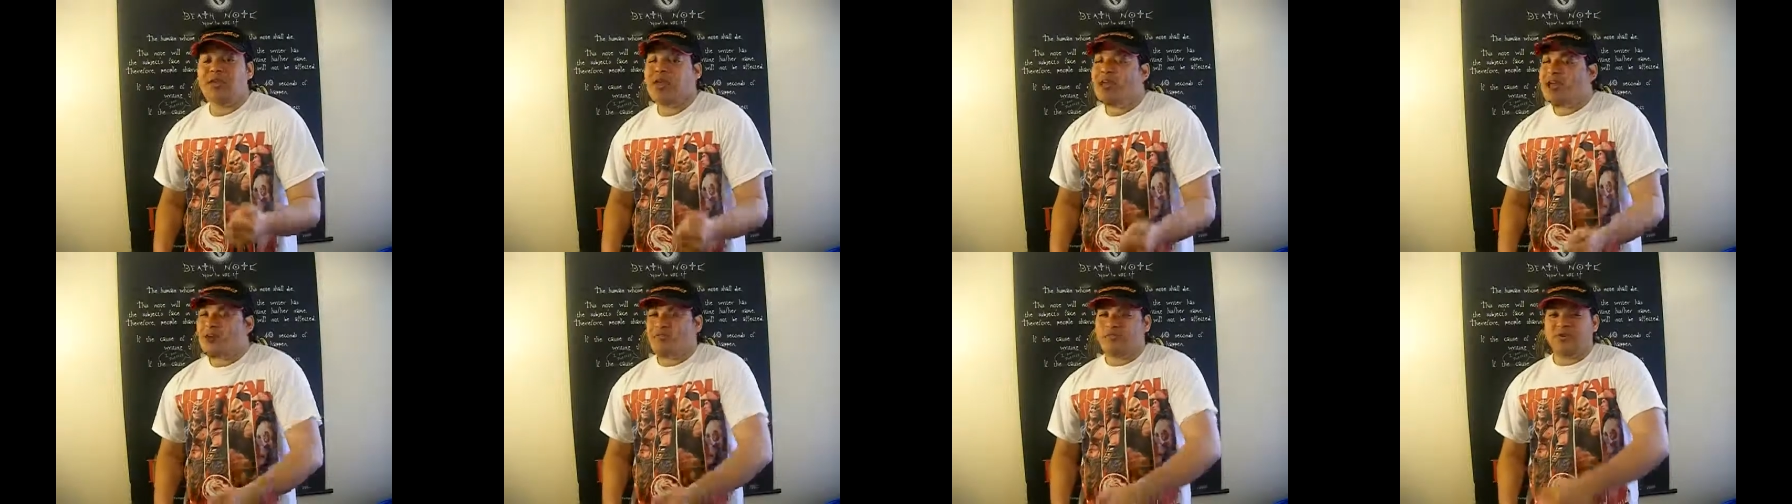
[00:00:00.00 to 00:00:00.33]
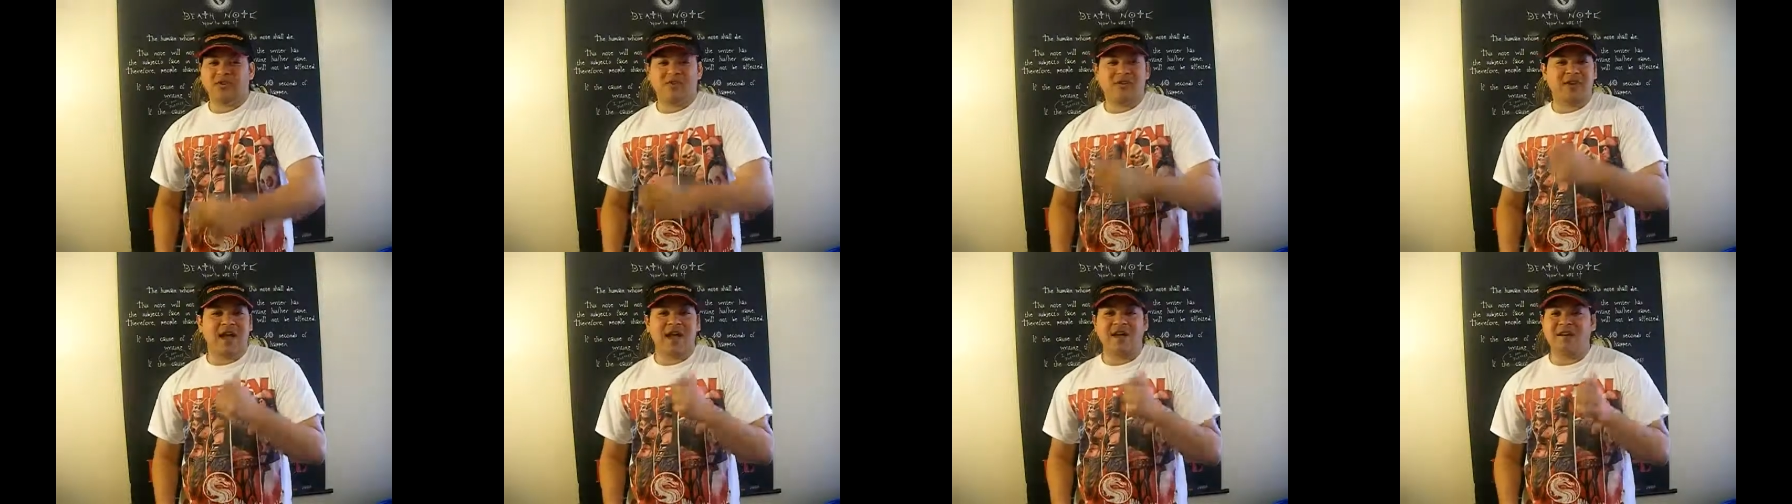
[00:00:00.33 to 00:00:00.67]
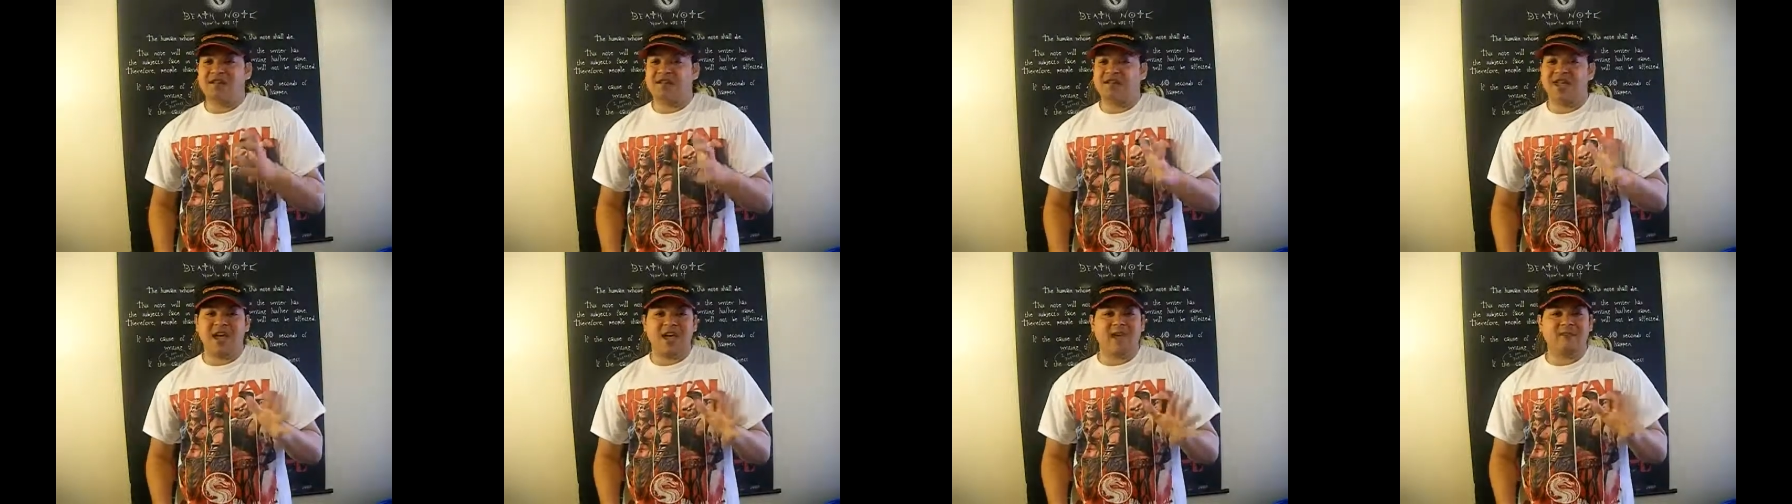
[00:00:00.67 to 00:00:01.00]
It was
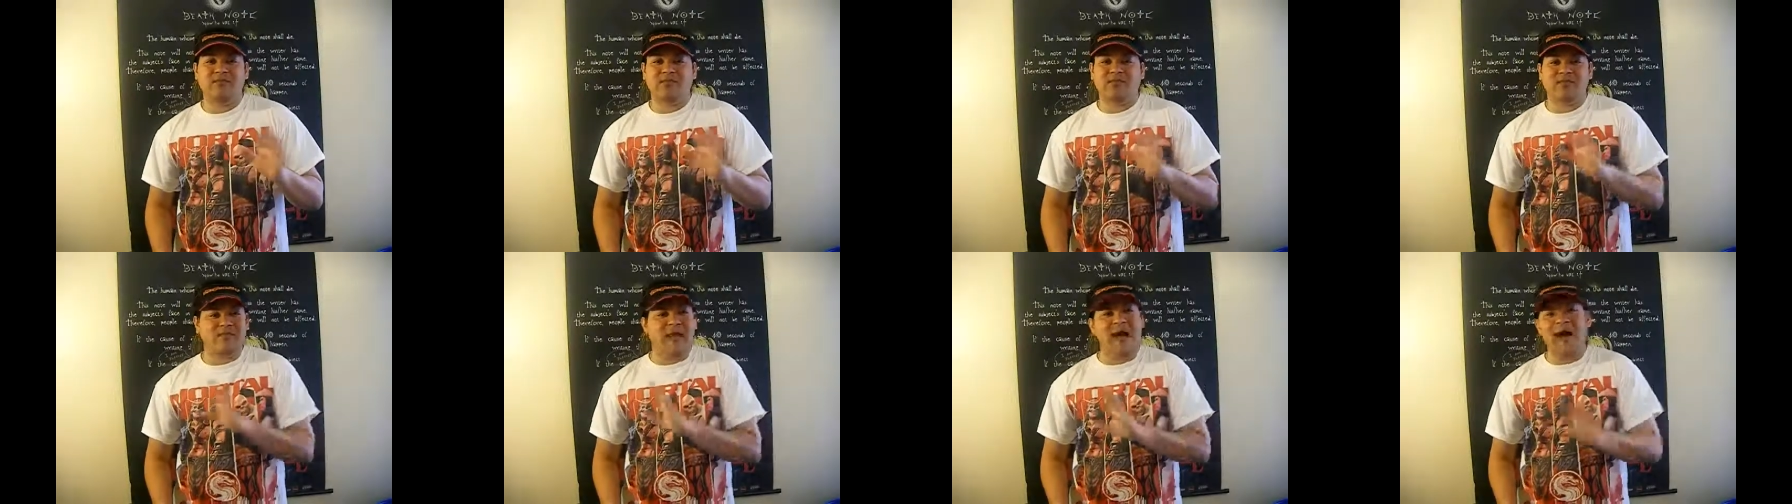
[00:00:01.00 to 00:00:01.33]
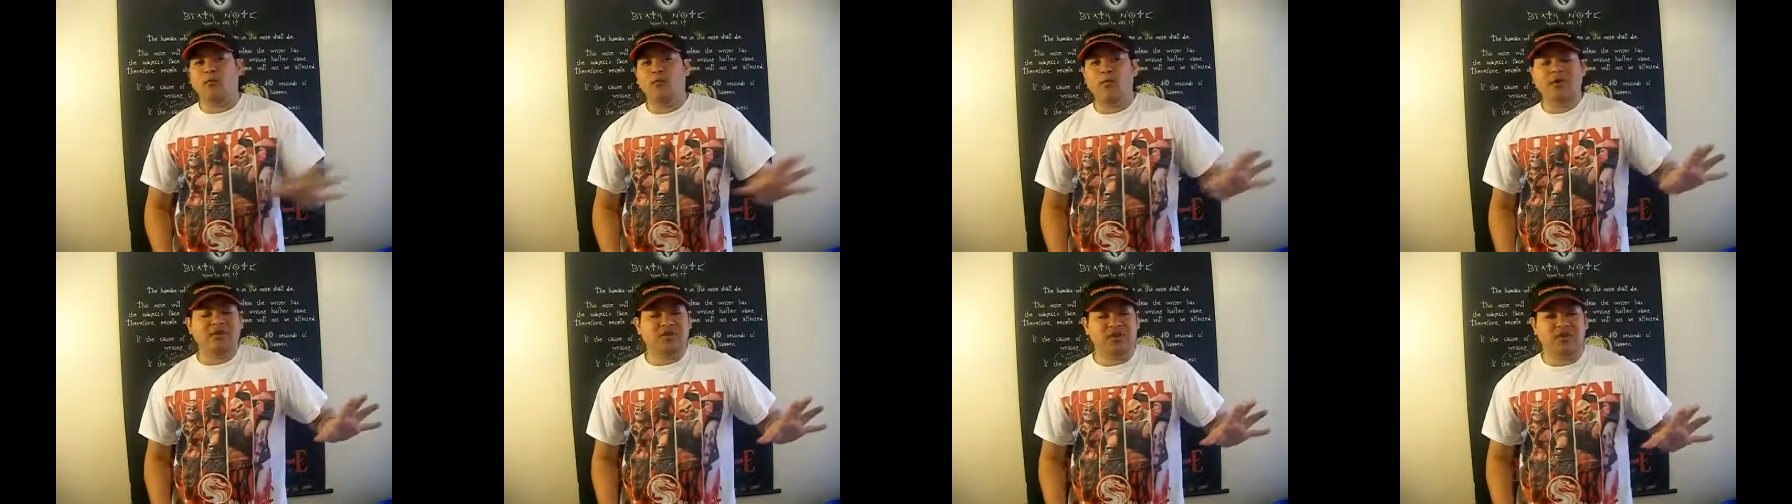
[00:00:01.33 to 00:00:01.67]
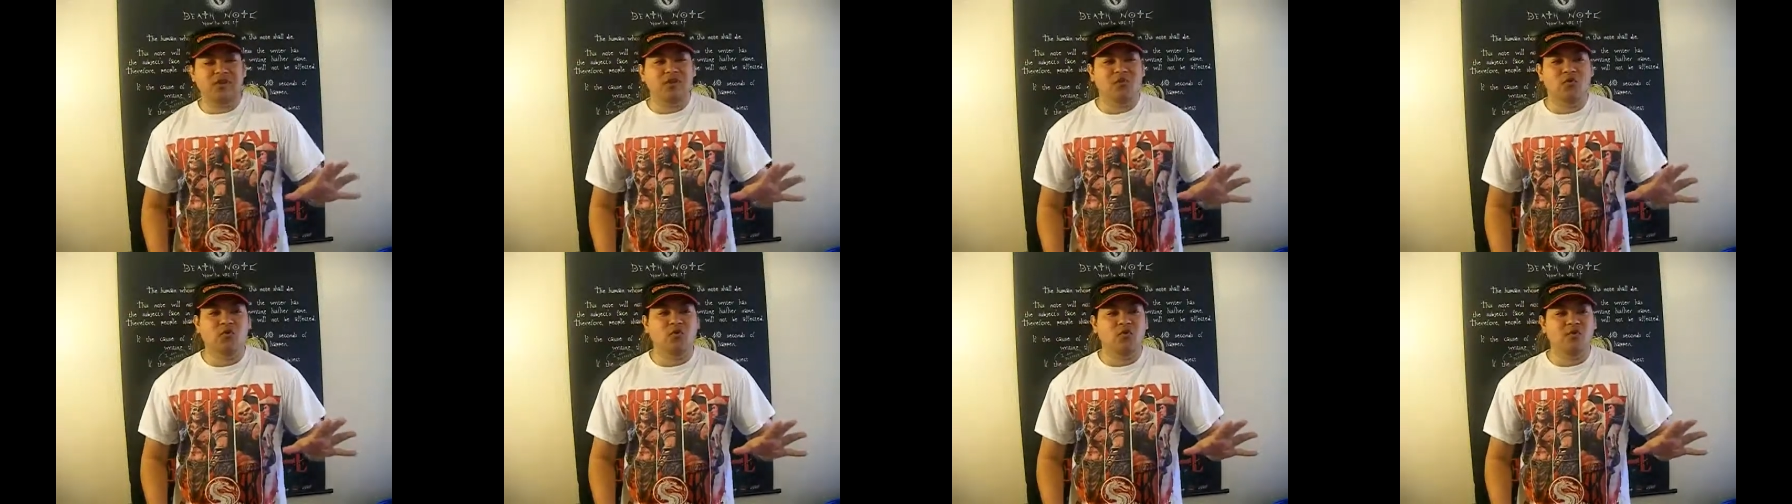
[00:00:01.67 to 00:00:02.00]
not named, not once
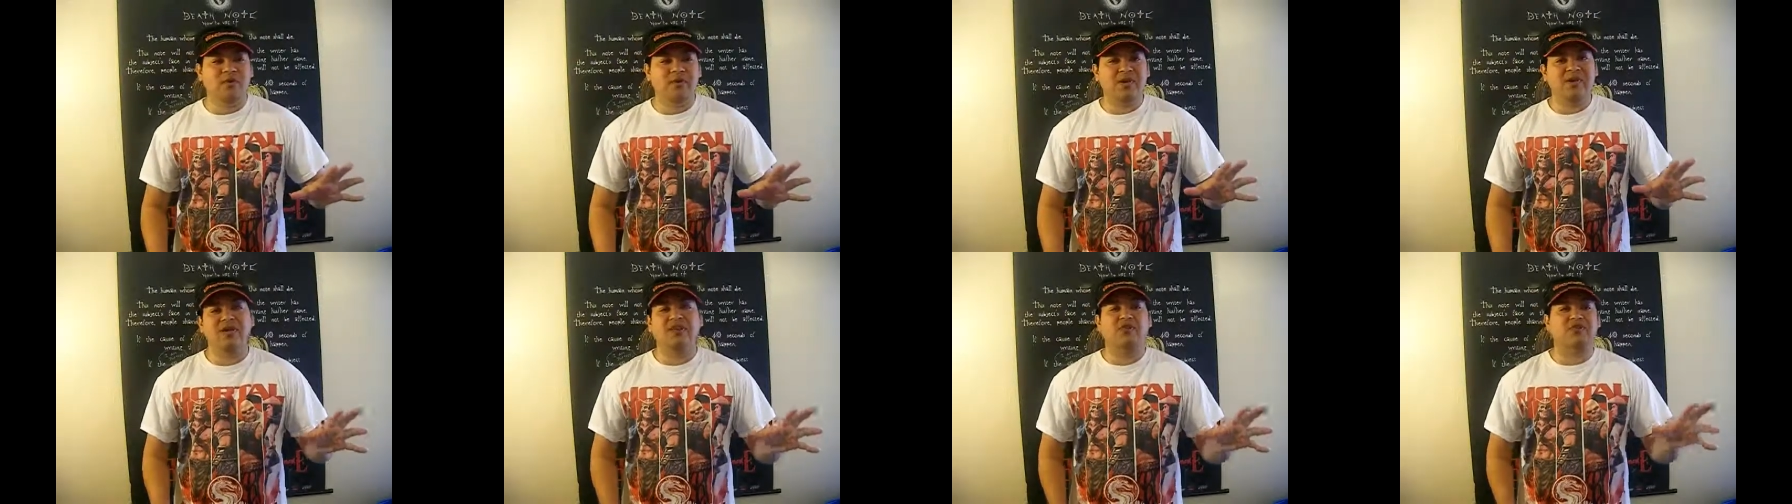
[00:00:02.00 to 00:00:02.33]
in the movie.